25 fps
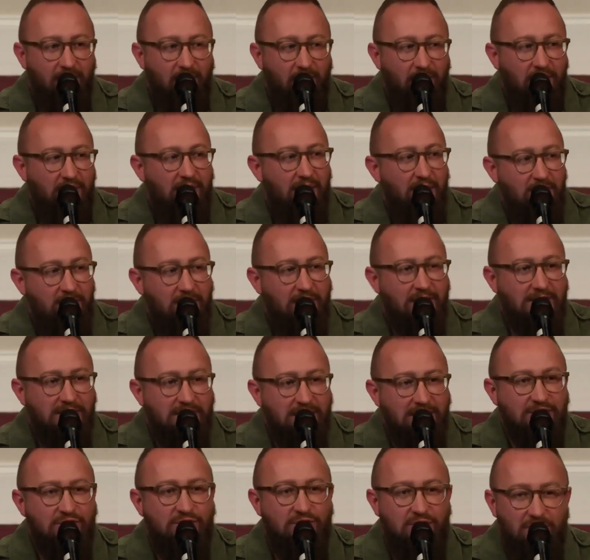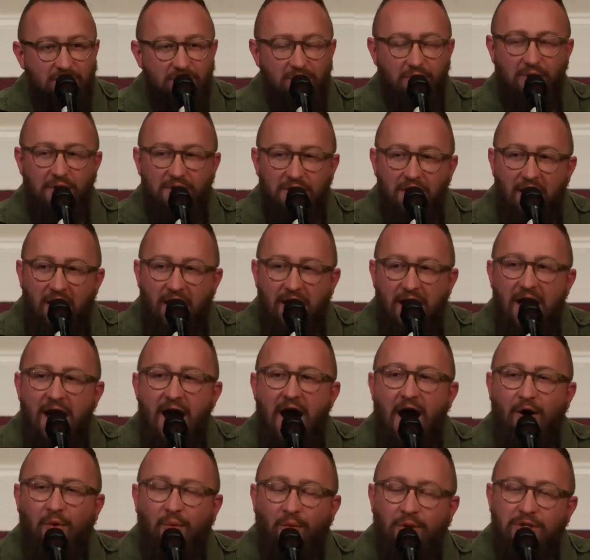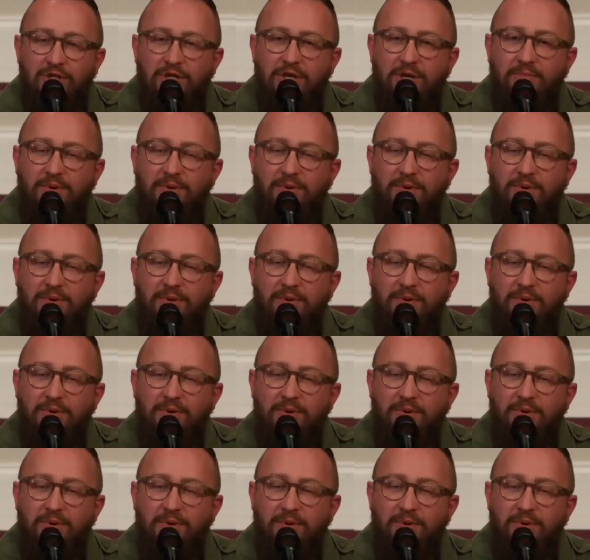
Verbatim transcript: Whether that makes sense to you or not, I want you